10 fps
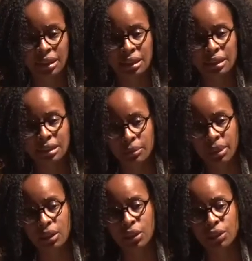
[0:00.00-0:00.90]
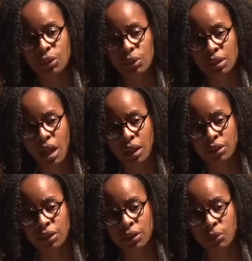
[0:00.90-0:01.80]
similar to a
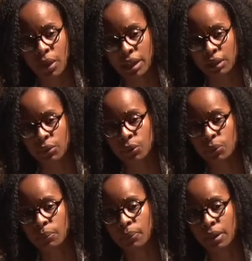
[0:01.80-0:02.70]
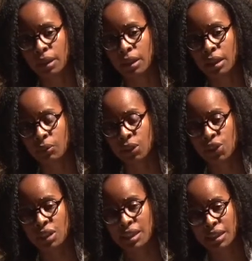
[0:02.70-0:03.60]
doctor's waiting room in which
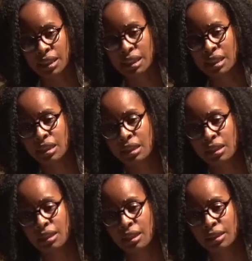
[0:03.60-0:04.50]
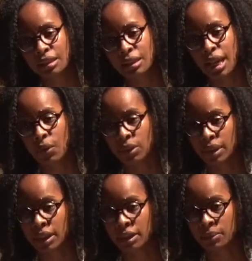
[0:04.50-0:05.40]
to sit until our
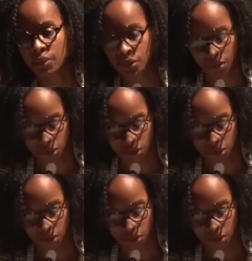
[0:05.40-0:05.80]
names are